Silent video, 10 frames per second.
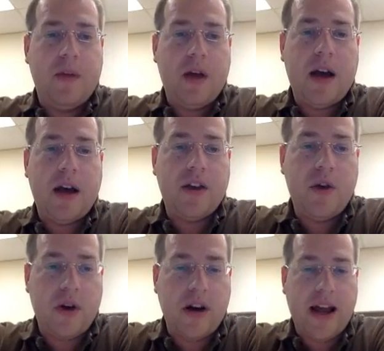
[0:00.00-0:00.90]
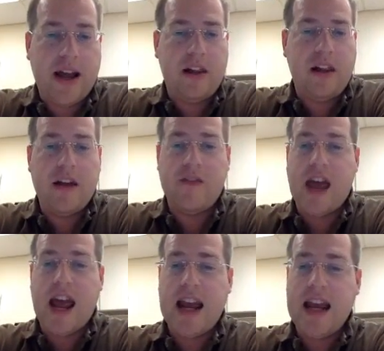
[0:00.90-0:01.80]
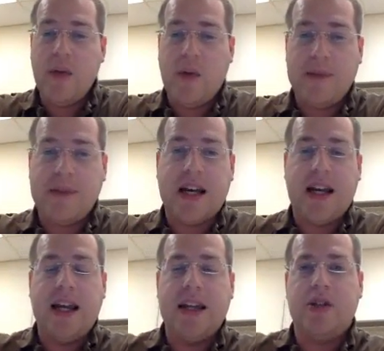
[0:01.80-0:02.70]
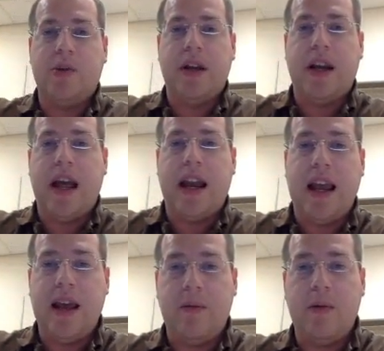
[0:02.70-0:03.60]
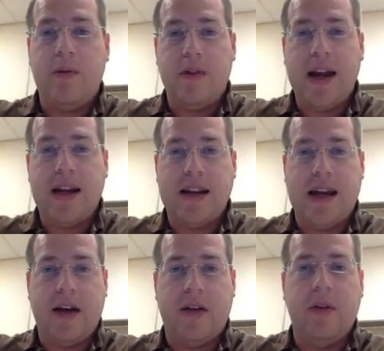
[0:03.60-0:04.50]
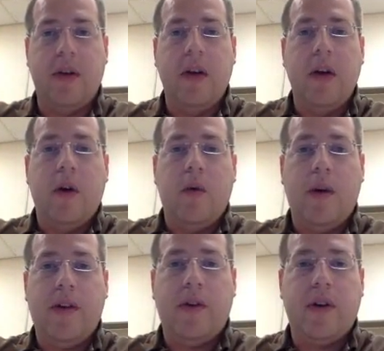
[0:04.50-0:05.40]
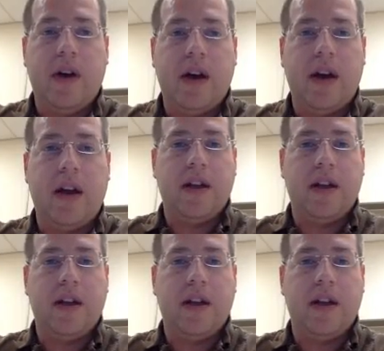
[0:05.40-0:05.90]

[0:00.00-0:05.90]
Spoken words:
URL of any website into it, and it will break down whether or not it